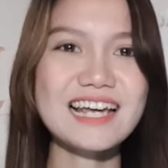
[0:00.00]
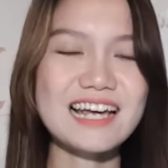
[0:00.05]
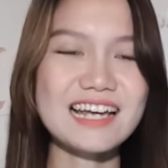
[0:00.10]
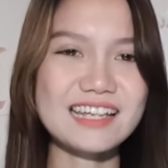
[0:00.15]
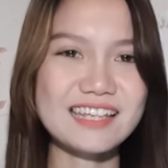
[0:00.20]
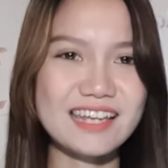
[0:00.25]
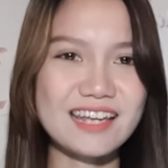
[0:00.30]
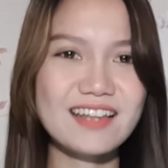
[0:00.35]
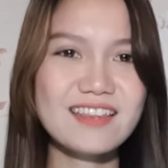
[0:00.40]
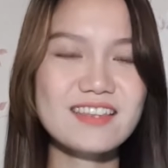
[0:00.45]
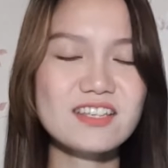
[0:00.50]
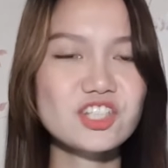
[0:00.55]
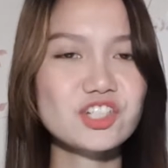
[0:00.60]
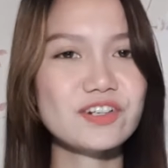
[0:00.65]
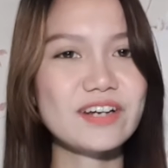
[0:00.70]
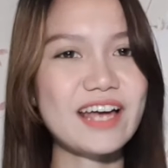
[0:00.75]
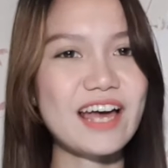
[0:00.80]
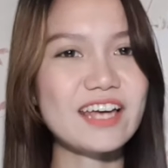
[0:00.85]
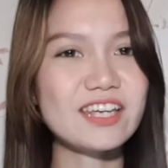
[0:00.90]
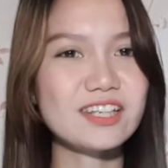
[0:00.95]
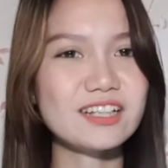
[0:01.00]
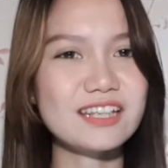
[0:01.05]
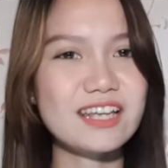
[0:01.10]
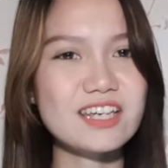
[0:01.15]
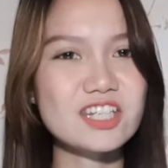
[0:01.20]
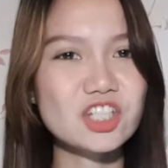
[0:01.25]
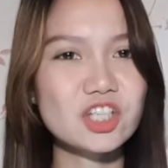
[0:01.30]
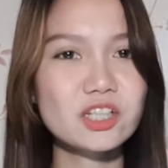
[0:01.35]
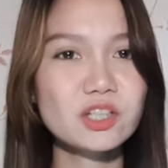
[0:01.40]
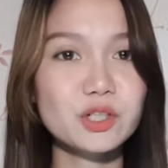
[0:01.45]
Again, the
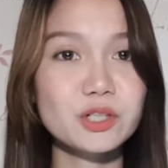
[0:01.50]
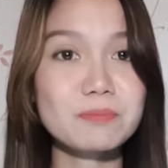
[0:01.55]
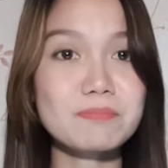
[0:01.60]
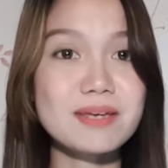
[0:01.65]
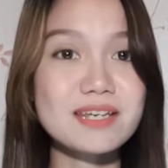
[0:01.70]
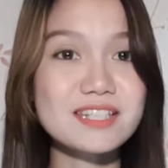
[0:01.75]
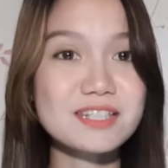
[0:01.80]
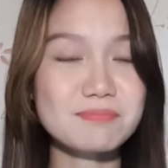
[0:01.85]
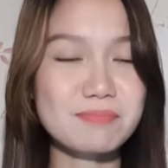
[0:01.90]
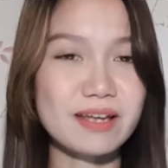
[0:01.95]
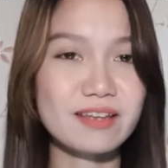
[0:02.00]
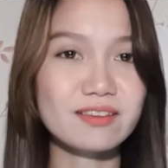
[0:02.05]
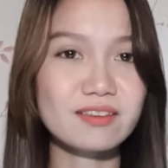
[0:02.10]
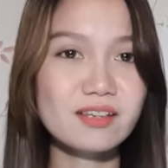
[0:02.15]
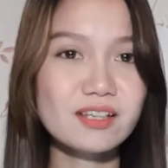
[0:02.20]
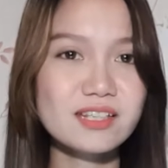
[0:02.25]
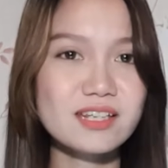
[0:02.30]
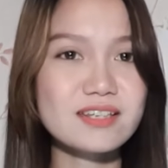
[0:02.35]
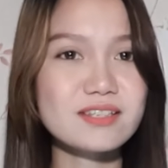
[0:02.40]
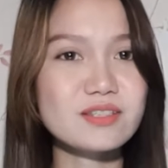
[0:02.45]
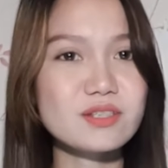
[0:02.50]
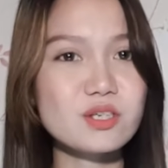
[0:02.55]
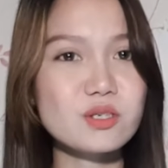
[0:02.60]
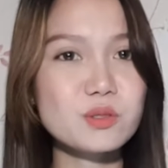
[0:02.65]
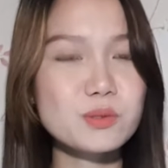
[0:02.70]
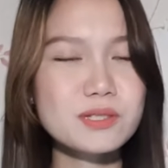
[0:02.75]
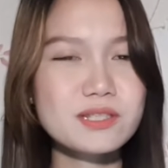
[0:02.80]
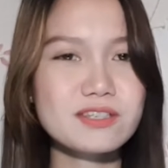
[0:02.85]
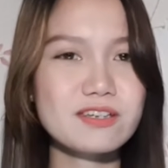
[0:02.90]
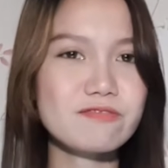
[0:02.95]
triangulation or mixed method is
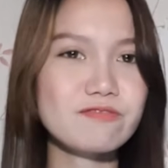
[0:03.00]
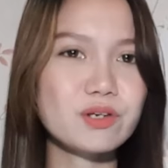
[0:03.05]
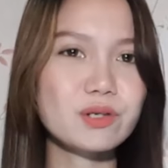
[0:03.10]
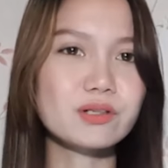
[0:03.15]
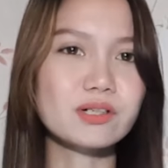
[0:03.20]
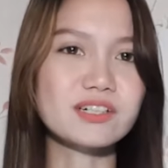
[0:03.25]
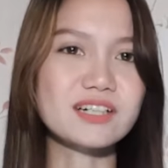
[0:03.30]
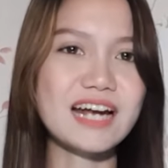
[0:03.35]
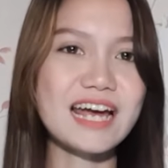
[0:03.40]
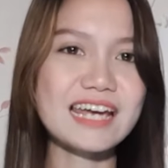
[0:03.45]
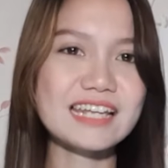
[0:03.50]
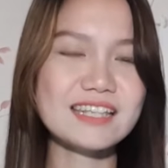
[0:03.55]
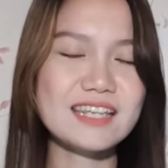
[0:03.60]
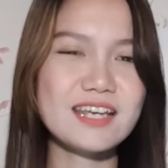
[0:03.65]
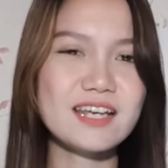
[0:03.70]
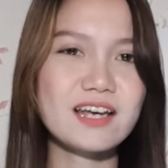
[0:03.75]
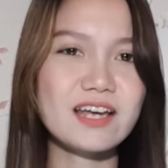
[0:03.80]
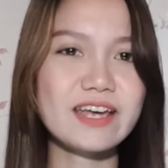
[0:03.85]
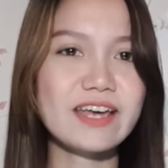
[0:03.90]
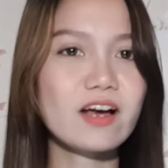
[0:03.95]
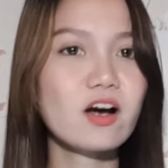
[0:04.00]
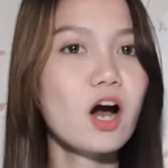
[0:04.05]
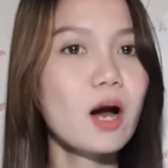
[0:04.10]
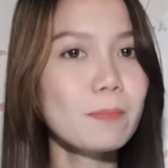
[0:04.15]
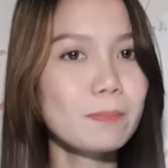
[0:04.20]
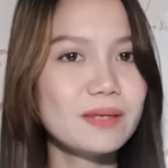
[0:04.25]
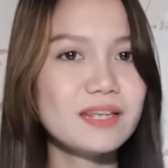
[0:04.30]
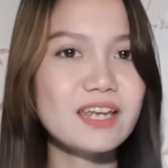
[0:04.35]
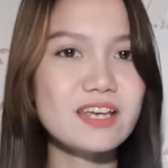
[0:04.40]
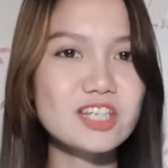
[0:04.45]
used if you are writing a
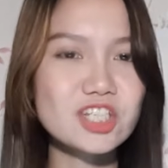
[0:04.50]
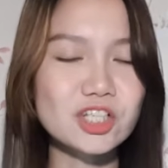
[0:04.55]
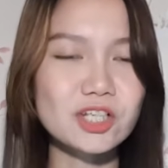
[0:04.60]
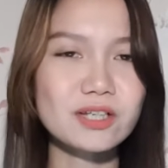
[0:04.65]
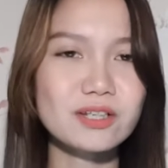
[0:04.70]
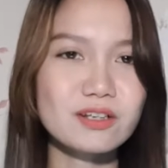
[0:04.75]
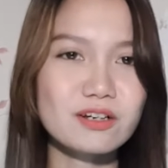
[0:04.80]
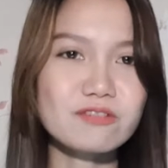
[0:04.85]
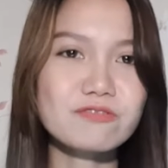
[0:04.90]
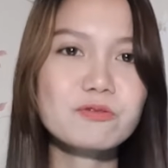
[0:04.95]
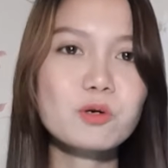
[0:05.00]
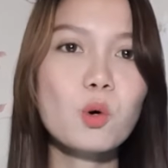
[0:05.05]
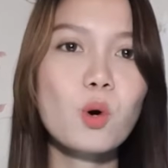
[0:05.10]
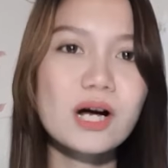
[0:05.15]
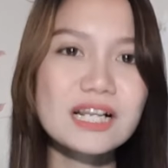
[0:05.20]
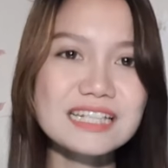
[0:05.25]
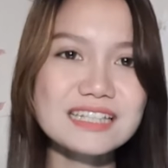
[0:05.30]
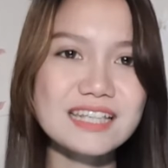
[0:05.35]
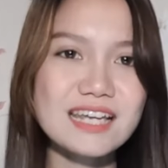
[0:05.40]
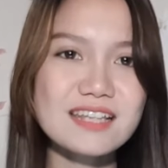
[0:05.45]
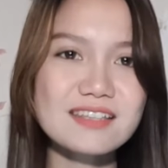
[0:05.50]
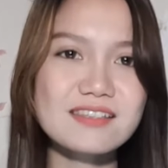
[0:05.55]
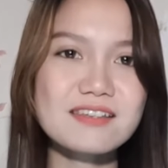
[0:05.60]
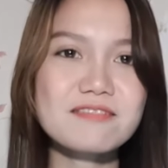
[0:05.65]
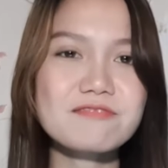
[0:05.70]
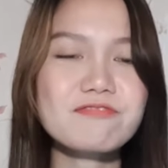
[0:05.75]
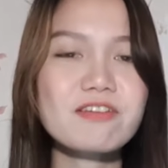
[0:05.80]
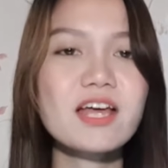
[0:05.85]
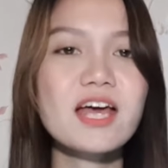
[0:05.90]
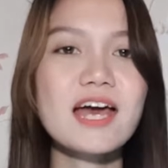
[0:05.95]
combination of
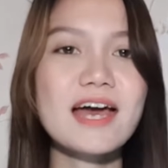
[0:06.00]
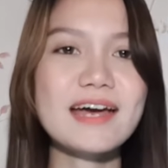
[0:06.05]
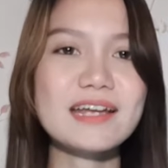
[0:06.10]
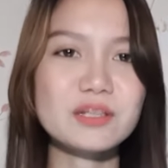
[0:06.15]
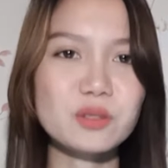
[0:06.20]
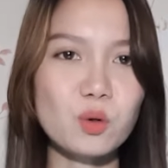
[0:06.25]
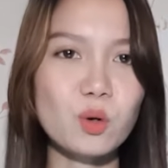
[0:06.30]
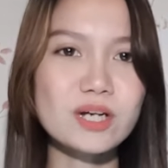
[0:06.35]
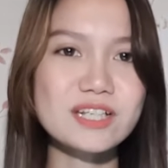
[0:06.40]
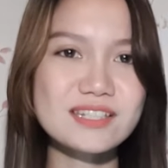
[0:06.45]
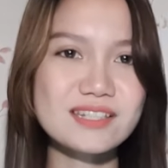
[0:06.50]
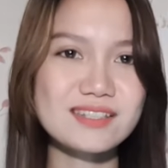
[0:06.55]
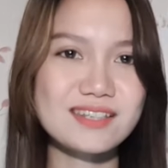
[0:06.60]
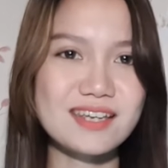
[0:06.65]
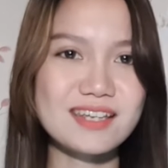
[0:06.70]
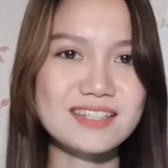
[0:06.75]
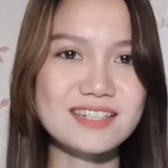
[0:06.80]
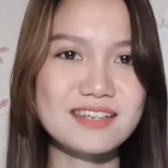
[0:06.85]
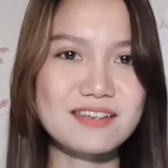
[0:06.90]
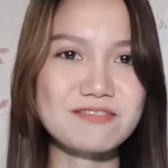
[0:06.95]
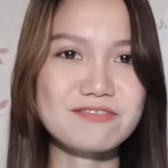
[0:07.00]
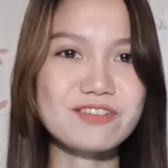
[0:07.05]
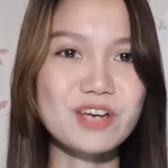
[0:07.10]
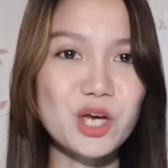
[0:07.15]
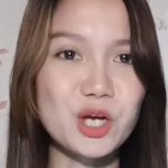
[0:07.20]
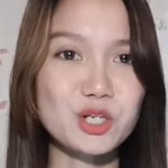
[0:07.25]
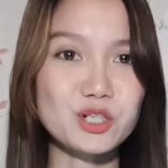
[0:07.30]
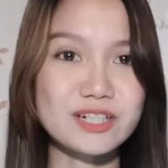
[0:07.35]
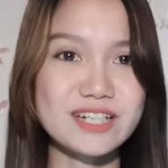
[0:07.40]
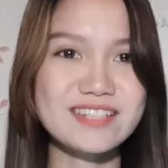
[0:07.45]
qualitative and quantitative
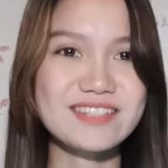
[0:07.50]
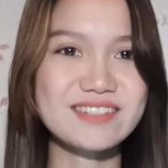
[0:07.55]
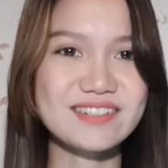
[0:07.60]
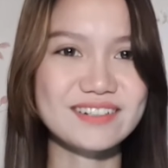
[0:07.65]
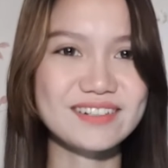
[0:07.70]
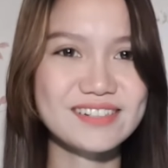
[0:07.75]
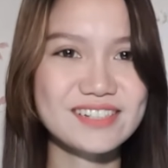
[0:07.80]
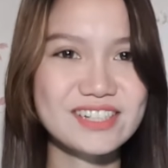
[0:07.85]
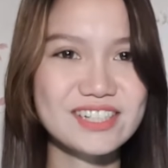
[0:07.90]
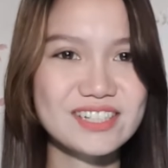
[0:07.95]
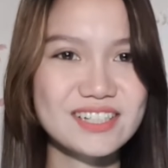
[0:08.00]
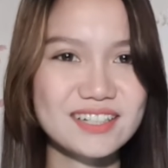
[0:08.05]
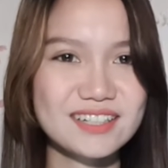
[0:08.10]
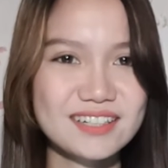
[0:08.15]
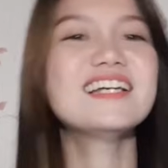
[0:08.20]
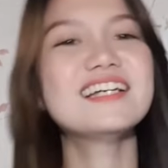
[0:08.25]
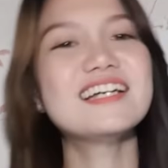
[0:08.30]
research.